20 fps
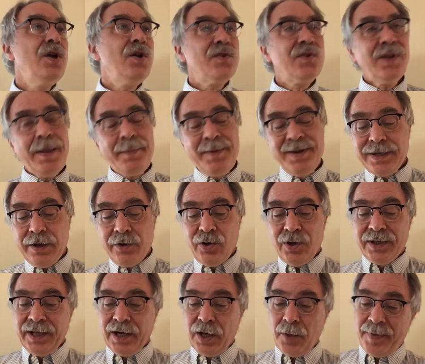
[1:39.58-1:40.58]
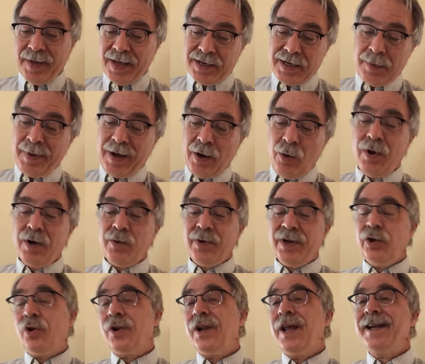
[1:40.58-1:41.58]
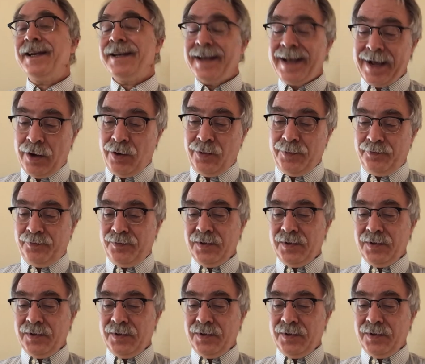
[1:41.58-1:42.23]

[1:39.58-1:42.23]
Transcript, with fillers: So let me tell you a little bit about what we look like now.